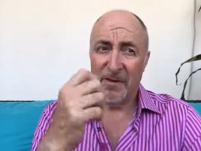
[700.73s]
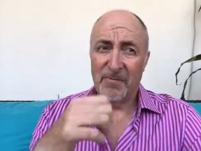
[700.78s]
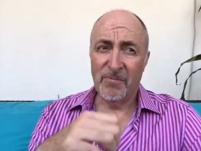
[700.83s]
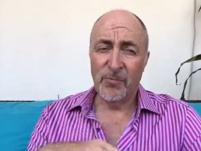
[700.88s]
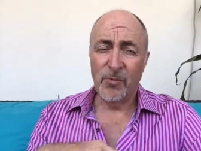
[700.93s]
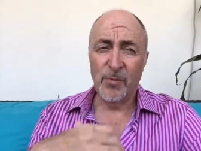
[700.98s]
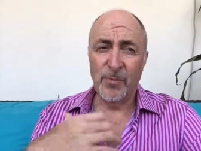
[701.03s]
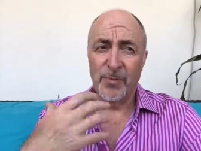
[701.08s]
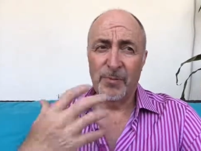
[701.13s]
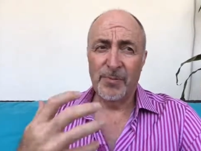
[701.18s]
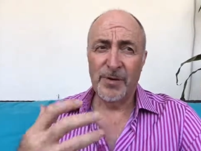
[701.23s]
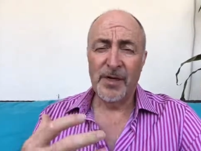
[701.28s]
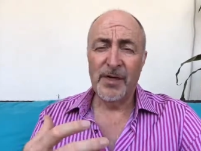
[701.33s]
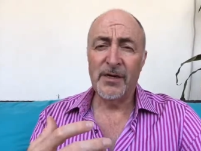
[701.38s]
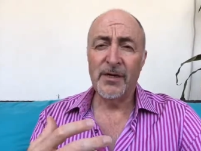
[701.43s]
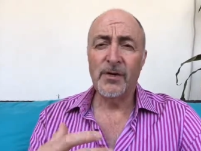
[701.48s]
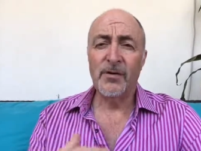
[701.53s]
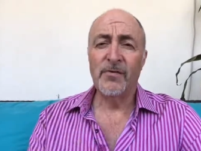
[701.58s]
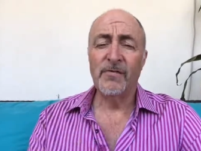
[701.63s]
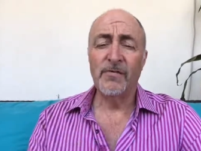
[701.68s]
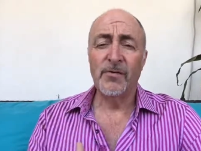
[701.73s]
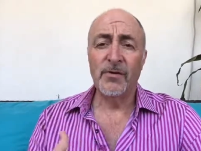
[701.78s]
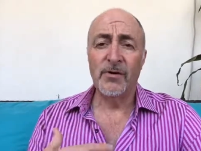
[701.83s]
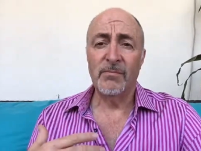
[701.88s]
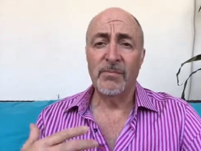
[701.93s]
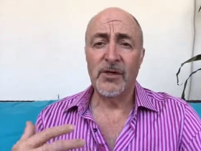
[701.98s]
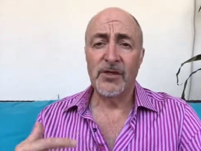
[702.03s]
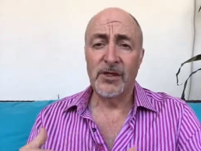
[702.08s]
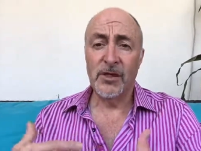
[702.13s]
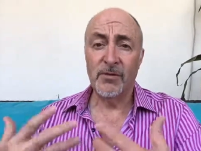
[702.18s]
will prepare you for a
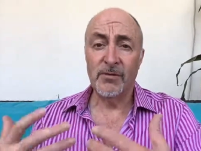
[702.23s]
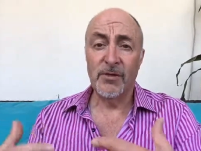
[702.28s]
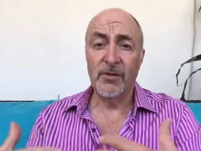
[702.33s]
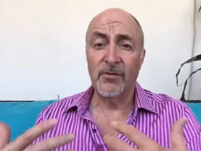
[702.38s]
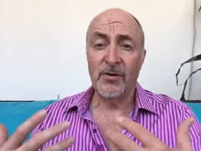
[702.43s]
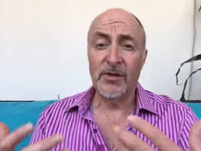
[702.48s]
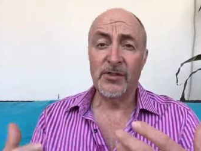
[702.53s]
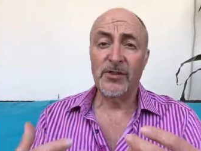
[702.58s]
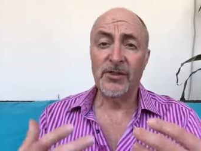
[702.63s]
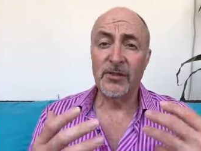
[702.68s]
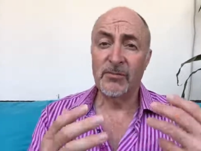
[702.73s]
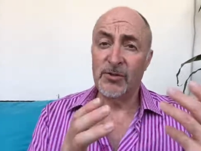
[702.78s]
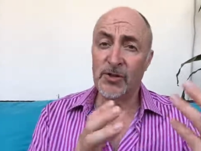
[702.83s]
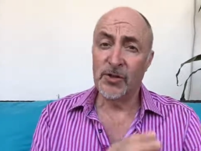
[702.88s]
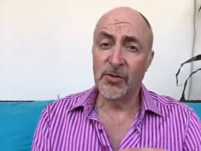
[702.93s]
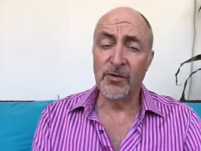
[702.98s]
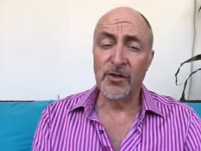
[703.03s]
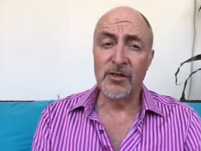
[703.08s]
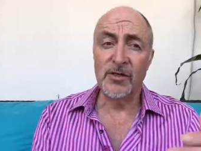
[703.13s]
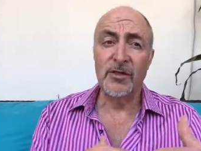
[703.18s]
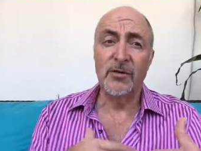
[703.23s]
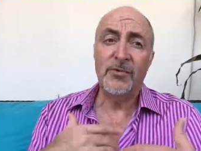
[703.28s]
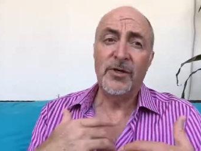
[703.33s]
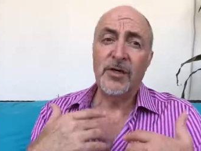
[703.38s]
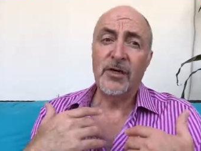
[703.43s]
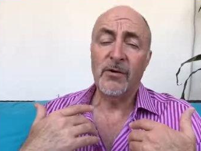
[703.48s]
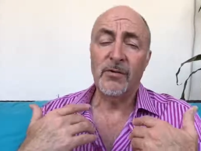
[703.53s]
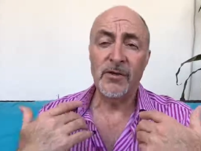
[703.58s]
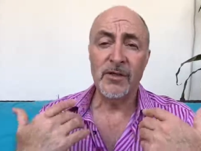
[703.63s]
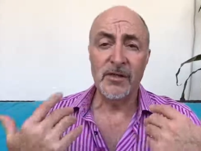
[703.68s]
much healthier relationship choice. So when you
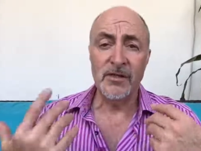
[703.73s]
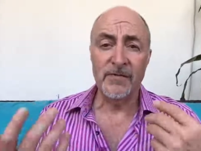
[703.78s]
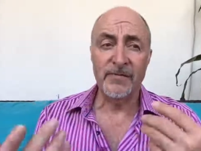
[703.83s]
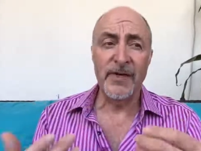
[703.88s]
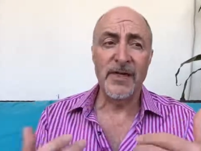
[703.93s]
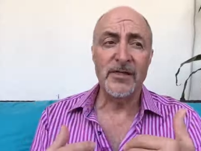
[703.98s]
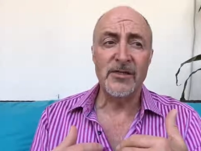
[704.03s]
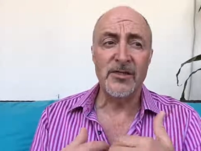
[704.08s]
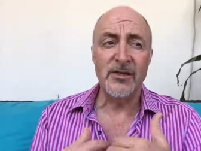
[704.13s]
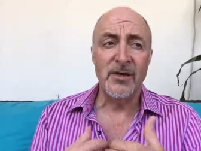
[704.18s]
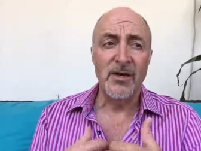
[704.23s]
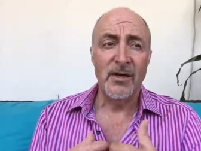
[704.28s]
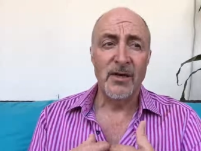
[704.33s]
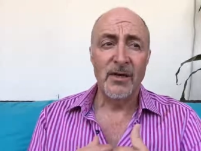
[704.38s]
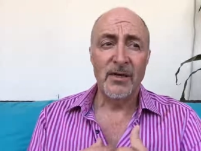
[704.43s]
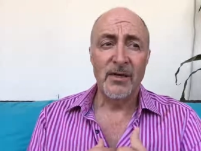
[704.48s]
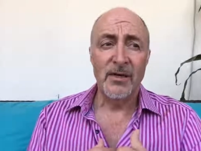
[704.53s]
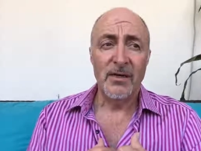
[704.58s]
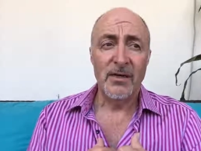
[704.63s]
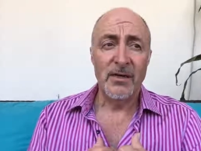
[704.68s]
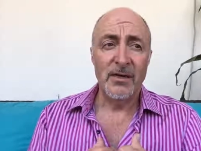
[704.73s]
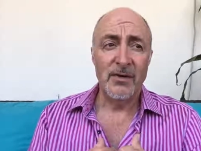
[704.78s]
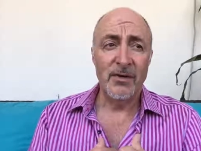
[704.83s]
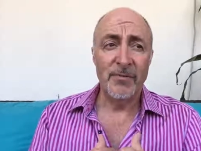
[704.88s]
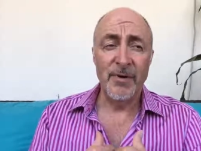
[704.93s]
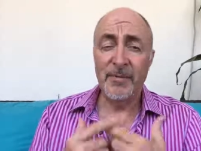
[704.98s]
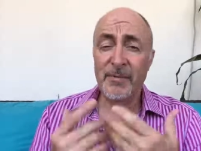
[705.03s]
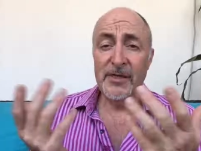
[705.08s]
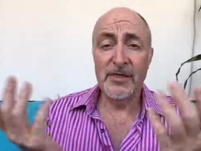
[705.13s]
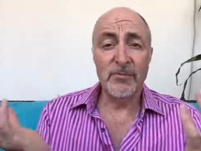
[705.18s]
go to these events, you
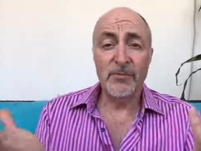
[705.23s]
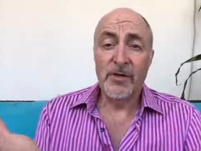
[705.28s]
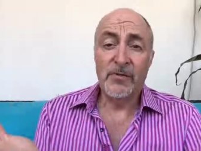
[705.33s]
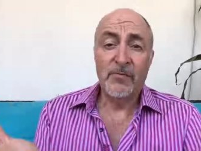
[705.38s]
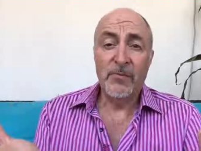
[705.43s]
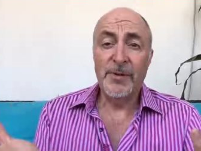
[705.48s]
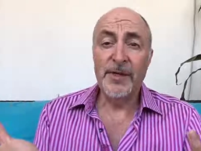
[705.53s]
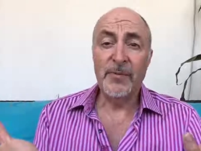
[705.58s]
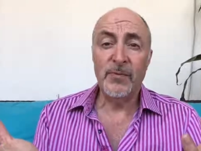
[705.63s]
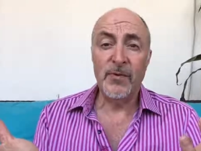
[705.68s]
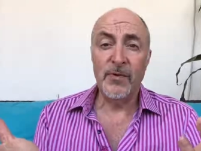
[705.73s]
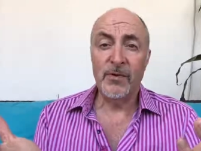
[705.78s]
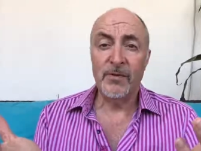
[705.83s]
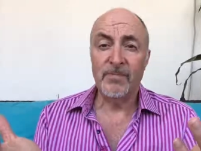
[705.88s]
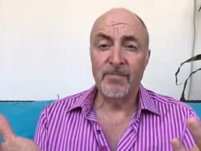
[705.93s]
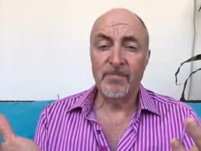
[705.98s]
might meet some wonderful people,